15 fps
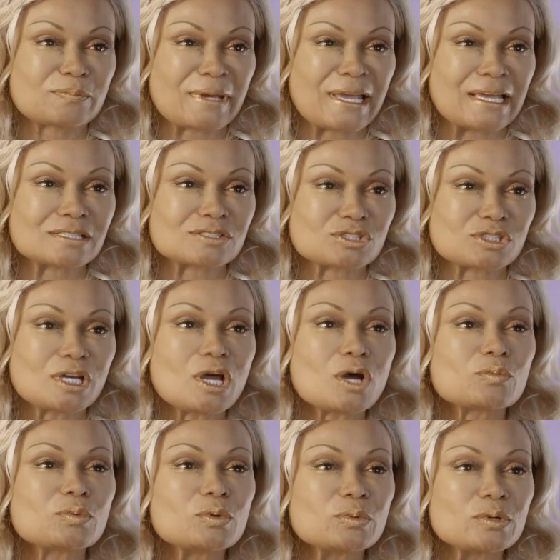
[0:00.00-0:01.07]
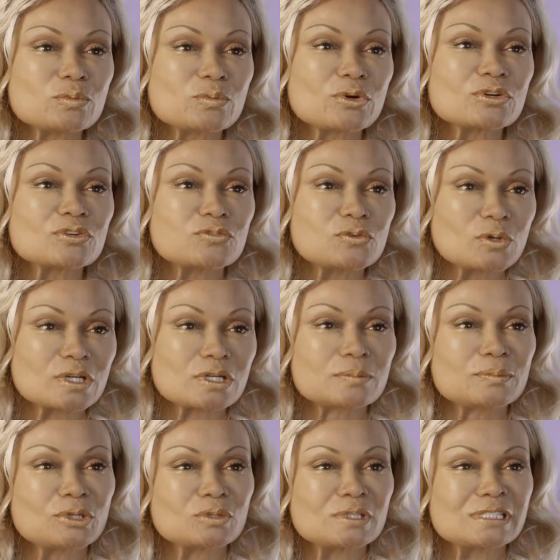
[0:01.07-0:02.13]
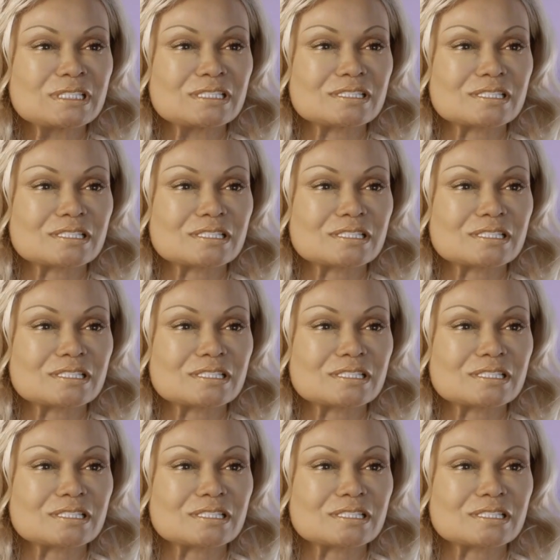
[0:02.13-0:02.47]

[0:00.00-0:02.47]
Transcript: best when we work for community